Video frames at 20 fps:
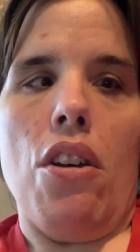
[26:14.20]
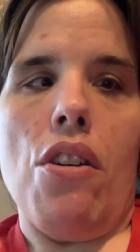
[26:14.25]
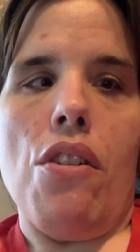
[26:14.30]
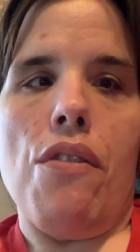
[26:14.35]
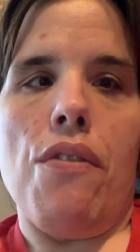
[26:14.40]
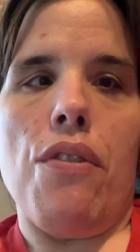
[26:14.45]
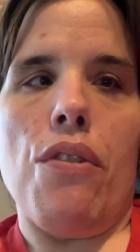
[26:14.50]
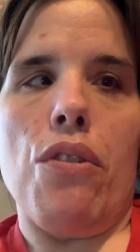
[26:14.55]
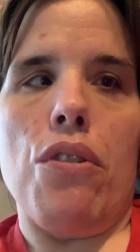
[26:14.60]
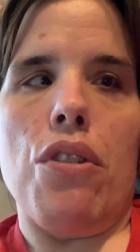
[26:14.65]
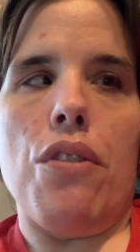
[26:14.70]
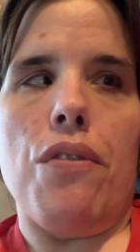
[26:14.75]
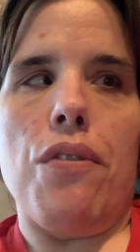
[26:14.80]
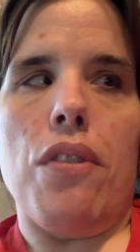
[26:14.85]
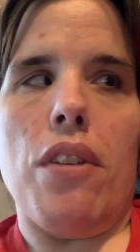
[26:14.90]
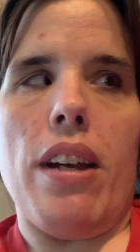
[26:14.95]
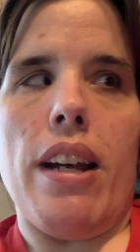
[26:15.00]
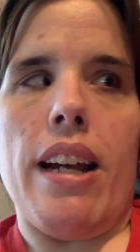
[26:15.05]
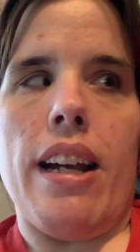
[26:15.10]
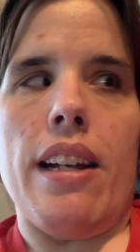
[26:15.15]
fold the
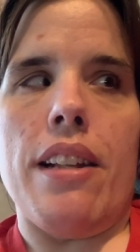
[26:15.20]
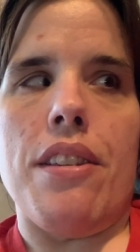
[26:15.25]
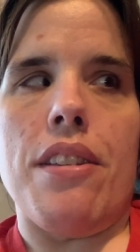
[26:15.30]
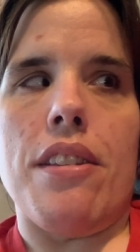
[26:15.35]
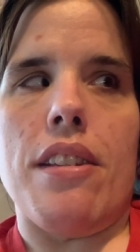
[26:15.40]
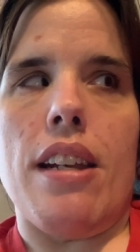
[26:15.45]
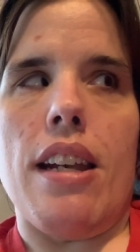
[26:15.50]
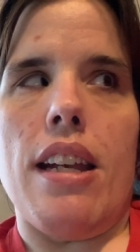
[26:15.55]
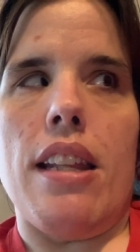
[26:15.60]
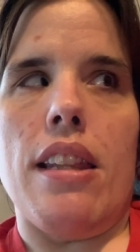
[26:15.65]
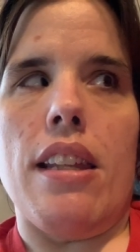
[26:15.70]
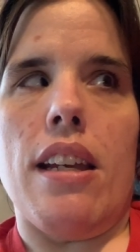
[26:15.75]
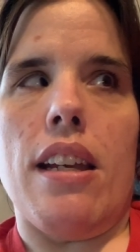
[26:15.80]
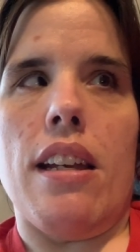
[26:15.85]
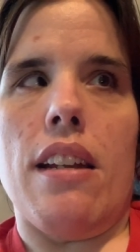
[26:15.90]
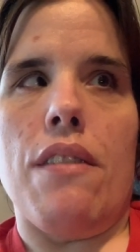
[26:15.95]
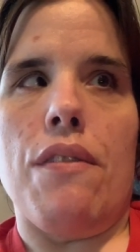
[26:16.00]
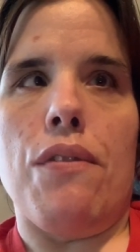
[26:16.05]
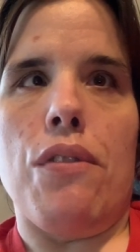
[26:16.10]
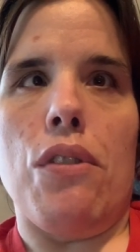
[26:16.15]
flats and
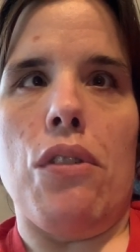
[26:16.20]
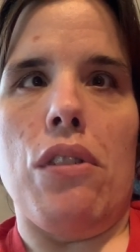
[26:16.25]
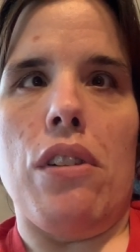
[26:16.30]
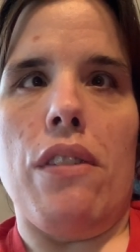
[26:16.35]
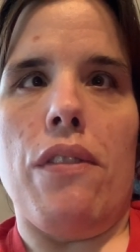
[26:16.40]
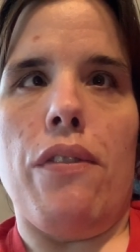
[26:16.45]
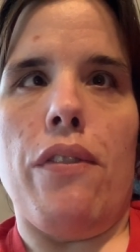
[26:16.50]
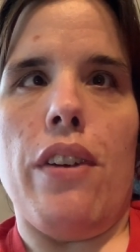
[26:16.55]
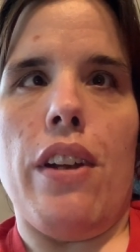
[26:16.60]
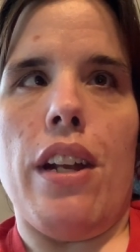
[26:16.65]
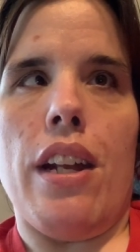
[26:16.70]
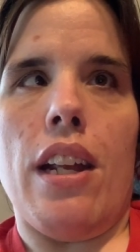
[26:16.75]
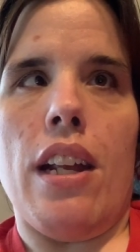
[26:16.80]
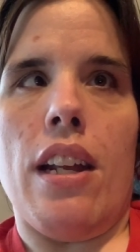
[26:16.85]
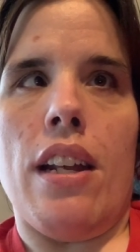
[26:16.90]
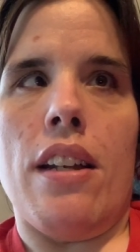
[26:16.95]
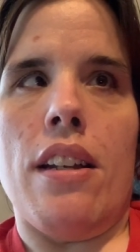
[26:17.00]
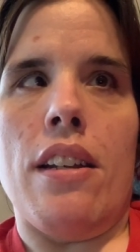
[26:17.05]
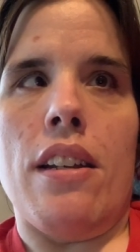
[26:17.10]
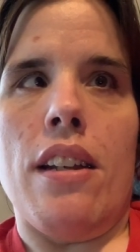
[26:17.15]
then fold the
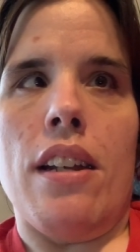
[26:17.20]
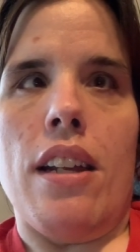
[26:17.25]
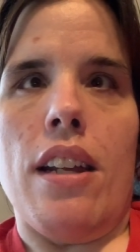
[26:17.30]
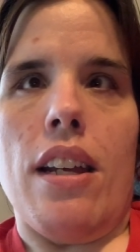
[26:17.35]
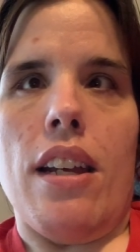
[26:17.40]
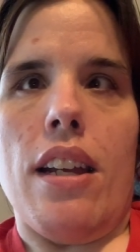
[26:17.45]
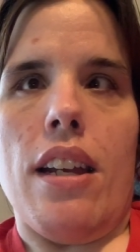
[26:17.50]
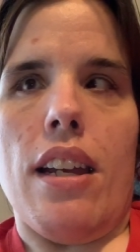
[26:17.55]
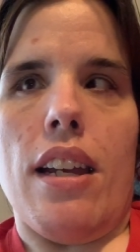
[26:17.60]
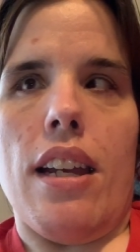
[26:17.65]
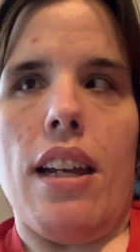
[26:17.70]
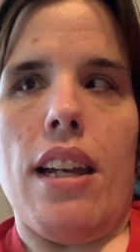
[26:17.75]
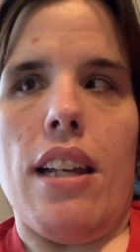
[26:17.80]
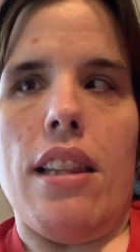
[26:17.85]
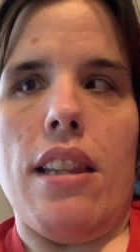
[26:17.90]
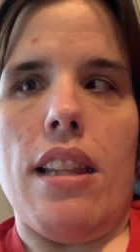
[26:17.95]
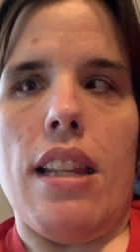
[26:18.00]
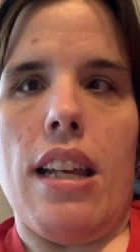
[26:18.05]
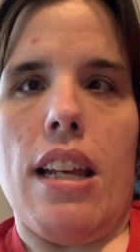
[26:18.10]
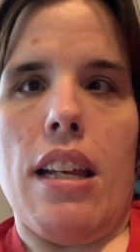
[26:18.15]
fitted
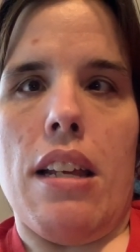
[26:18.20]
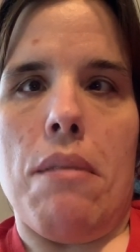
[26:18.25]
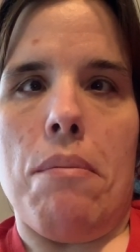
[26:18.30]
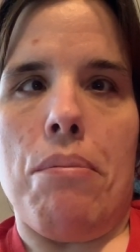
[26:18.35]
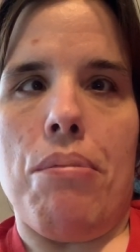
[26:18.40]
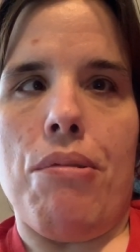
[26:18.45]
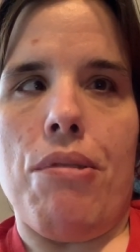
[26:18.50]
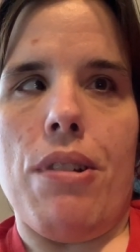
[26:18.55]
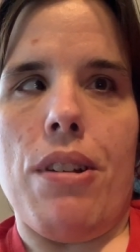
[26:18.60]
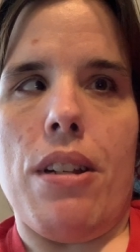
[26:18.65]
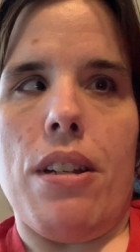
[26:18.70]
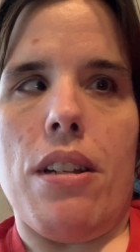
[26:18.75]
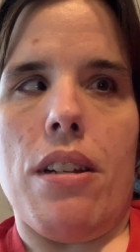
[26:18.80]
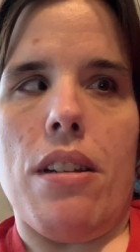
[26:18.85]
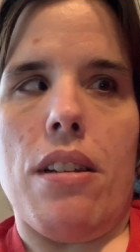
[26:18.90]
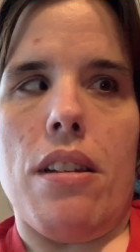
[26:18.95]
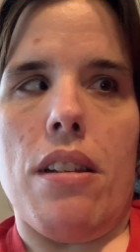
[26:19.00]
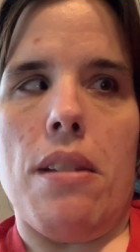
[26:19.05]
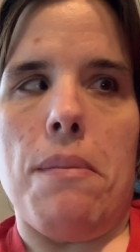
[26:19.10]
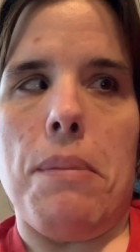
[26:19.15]
and then put
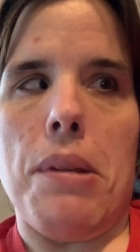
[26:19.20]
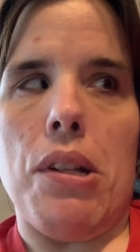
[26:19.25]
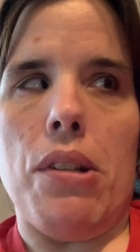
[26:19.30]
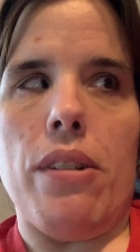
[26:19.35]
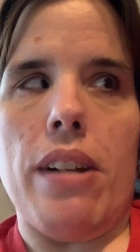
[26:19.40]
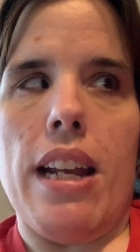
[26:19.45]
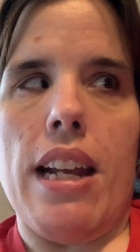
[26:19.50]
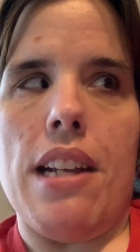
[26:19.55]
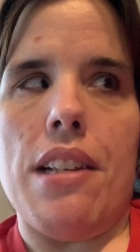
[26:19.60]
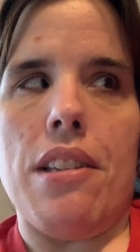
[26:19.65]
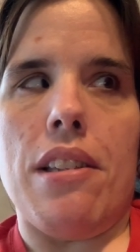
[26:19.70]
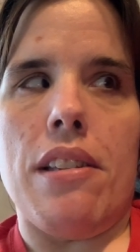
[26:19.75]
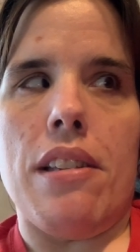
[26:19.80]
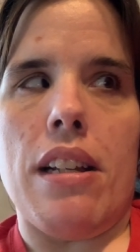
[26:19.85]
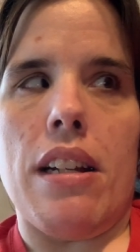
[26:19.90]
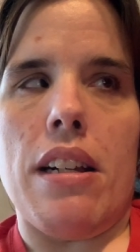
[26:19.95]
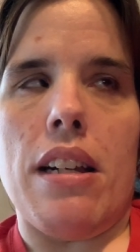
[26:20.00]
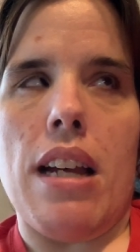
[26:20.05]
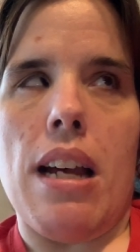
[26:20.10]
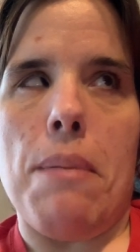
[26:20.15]
the pillowcases
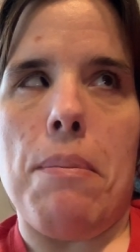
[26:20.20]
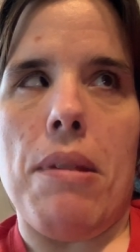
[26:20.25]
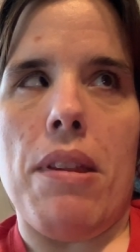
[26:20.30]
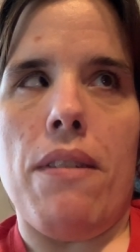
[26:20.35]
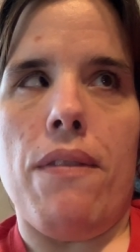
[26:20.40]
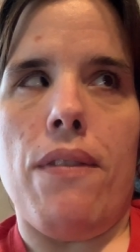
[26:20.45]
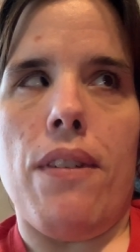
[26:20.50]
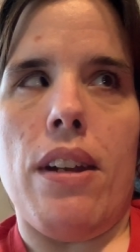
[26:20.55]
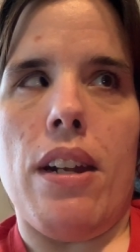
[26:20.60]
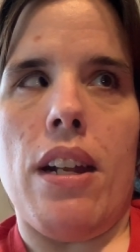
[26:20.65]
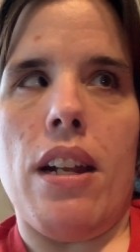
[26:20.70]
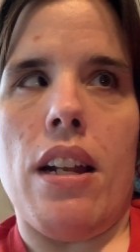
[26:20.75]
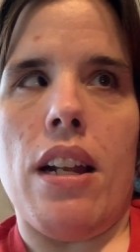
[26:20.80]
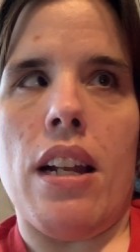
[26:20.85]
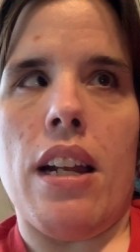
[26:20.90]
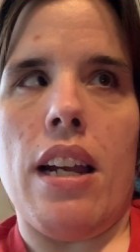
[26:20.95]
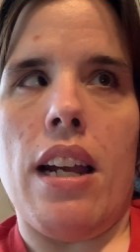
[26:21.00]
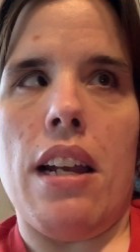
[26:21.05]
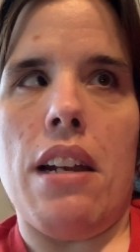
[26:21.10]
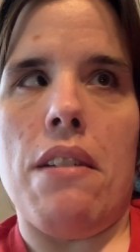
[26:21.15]
on top of the fitted
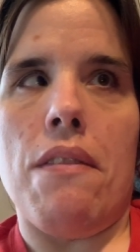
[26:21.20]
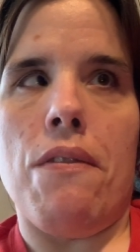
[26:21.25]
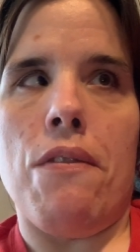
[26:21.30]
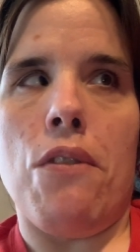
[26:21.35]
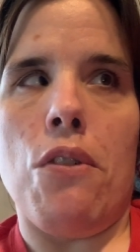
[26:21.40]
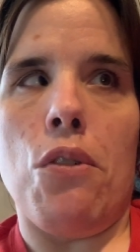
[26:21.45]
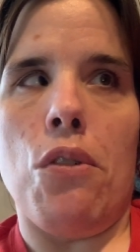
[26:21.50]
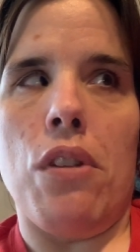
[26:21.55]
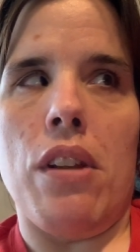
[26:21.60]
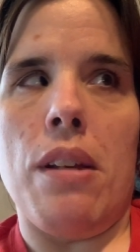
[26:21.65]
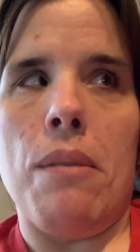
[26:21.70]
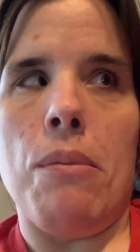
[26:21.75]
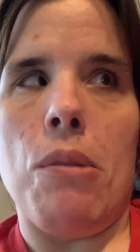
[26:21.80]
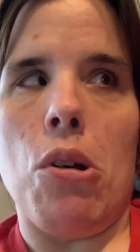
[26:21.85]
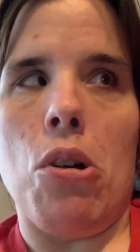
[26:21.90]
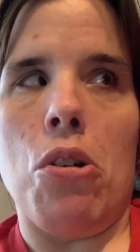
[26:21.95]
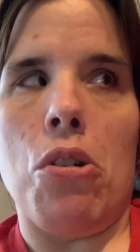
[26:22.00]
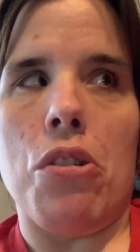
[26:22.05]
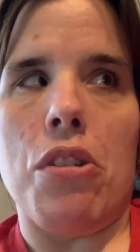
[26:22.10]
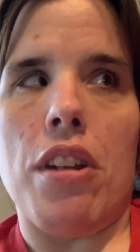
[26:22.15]
and kind of fold them
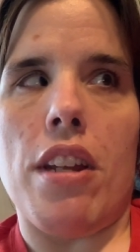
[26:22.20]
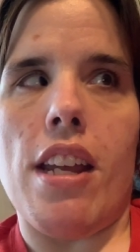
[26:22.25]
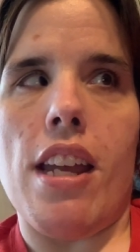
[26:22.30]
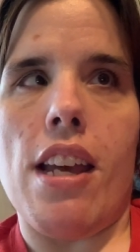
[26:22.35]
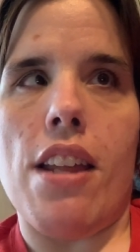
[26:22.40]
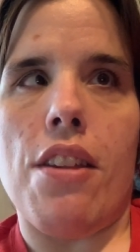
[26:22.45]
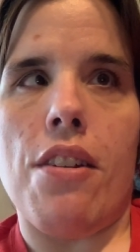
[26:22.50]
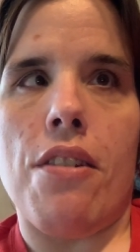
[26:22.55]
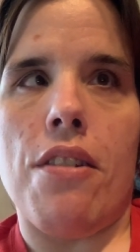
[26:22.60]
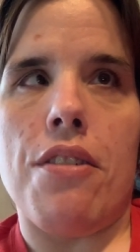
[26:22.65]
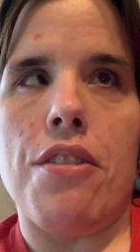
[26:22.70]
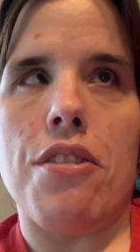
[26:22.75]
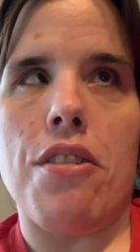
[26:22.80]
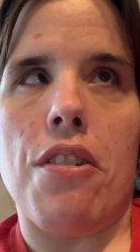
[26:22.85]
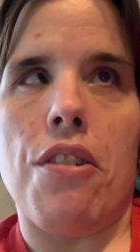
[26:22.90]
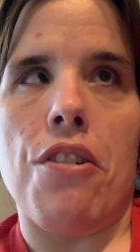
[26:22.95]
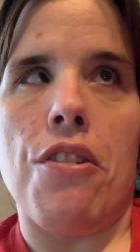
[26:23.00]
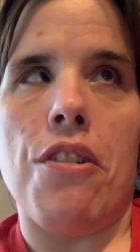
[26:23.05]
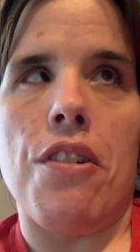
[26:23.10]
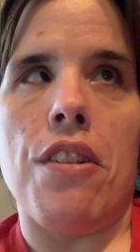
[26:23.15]
all together
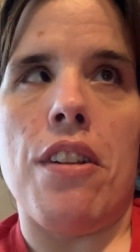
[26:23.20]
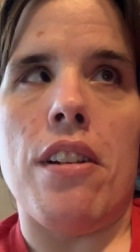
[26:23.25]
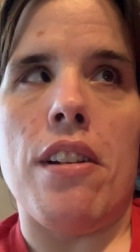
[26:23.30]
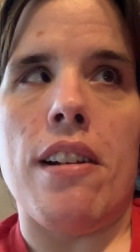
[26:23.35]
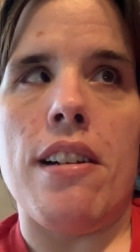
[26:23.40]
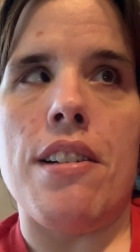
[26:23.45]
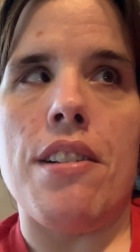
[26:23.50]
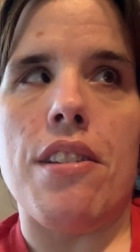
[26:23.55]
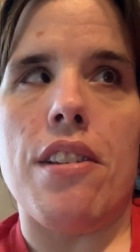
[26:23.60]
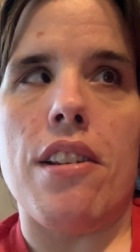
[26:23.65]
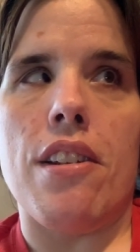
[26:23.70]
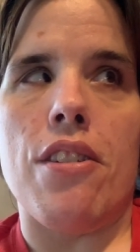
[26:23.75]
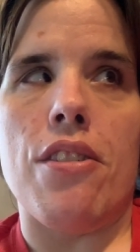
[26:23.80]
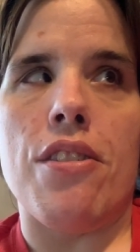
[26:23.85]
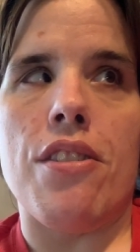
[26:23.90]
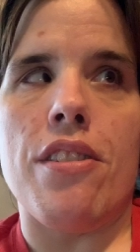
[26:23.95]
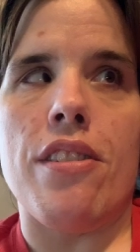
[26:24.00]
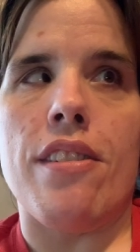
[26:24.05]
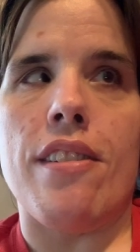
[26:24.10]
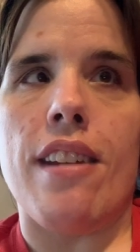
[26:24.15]
so they're in the nice
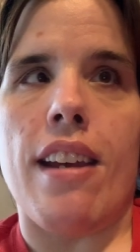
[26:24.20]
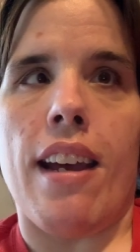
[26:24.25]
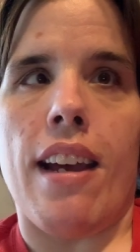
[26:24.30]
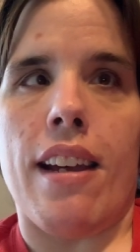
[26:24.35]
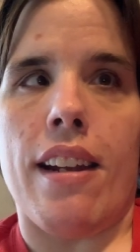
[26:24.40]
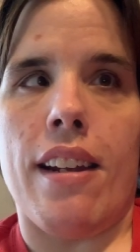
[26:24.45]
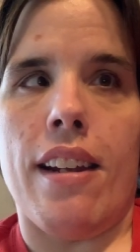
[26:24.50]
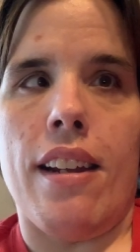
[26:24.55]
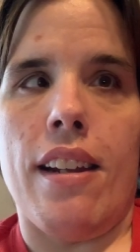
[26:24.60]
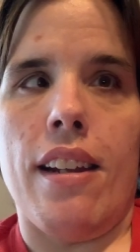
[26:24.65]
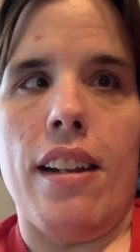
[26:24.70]
little stack.